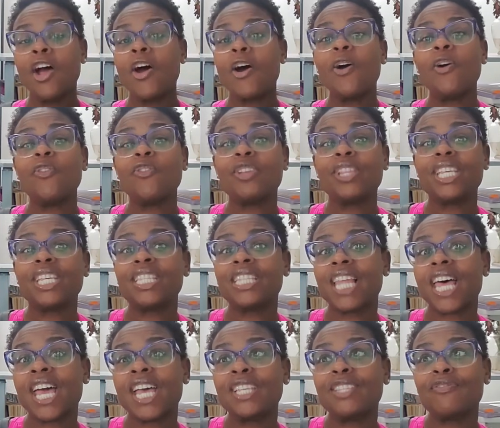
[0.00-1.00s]
over these
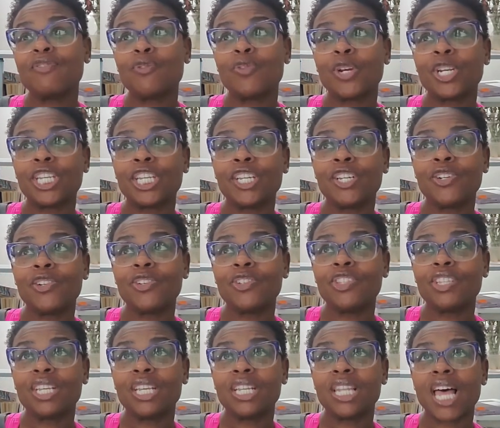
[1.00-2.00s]
last 4 years
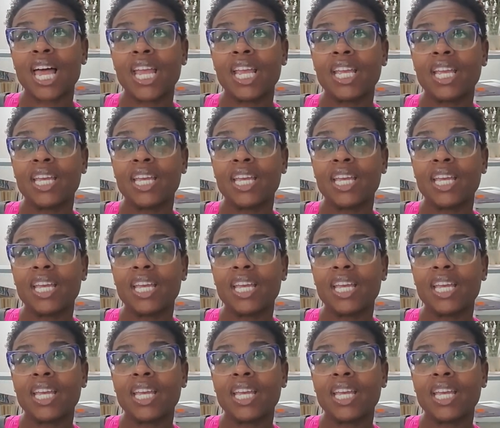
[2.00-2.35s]
that I